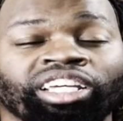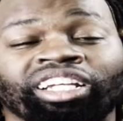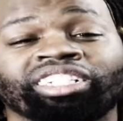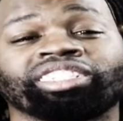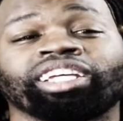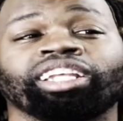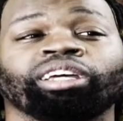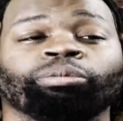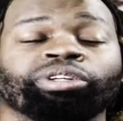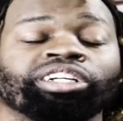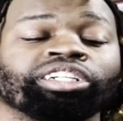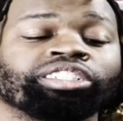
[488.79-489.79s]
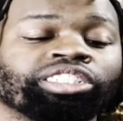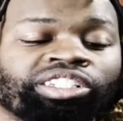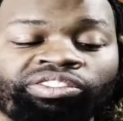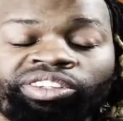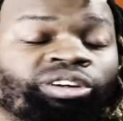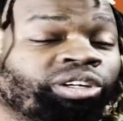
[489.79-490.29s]
And I say that because
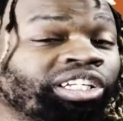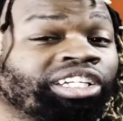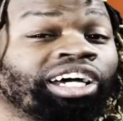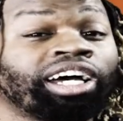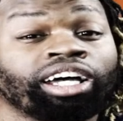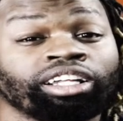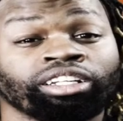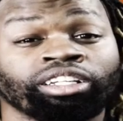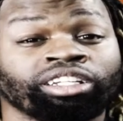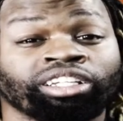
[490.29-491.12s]
even though he died,